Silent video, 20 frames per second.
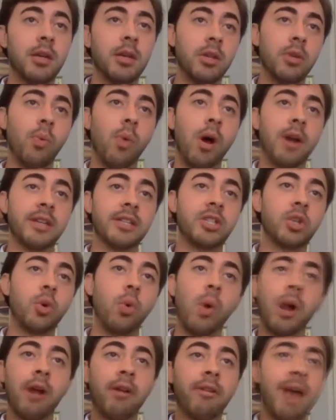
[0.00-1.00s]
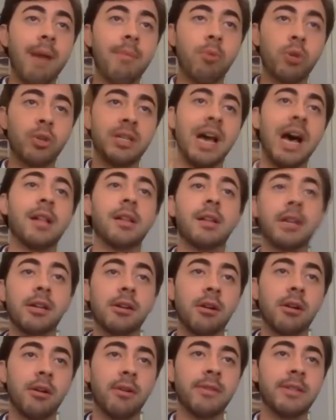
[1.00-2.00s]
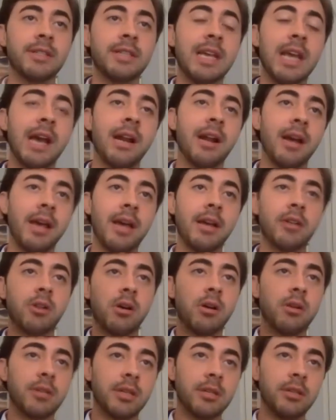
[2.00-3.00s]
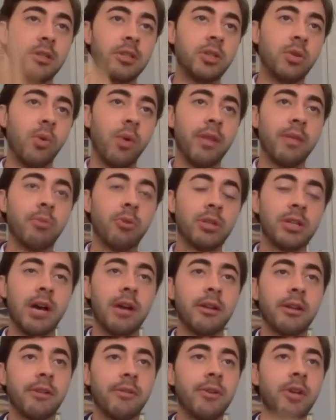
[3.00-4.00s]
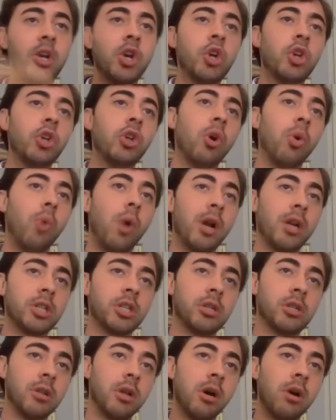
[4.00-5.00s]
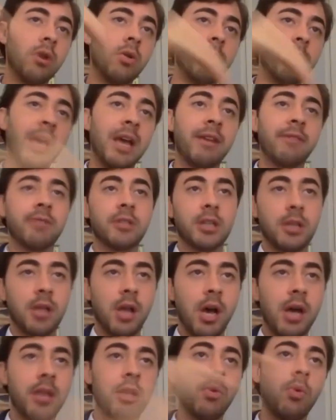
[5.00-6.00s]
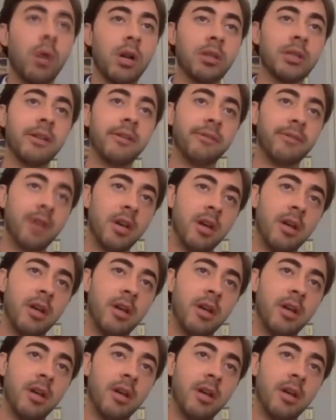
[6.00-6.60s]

You want to square that mortality curve, as the N I H calls it. You square the mortality curve. You don't want a slow, painful decline. You want to live